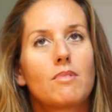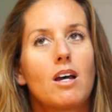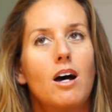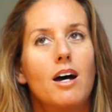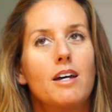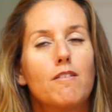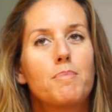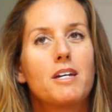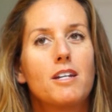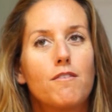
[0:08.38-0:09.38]
I have
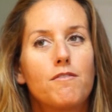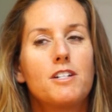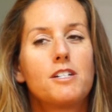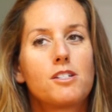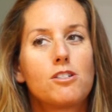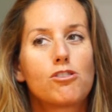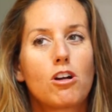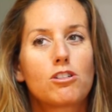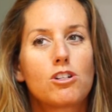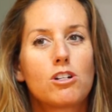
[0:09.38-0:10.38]
been a fitness
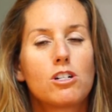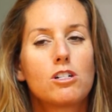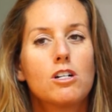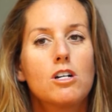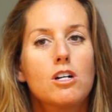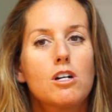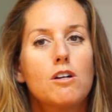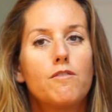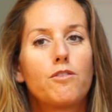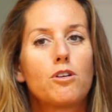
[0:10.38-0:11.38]
instructor
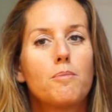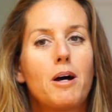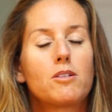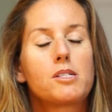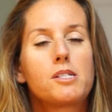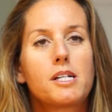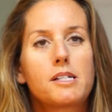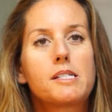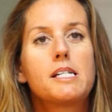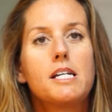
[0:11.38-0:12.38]
for about
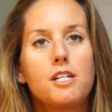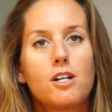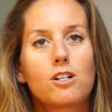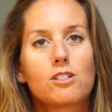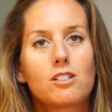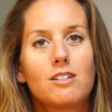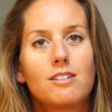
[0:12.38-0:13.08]
16 years.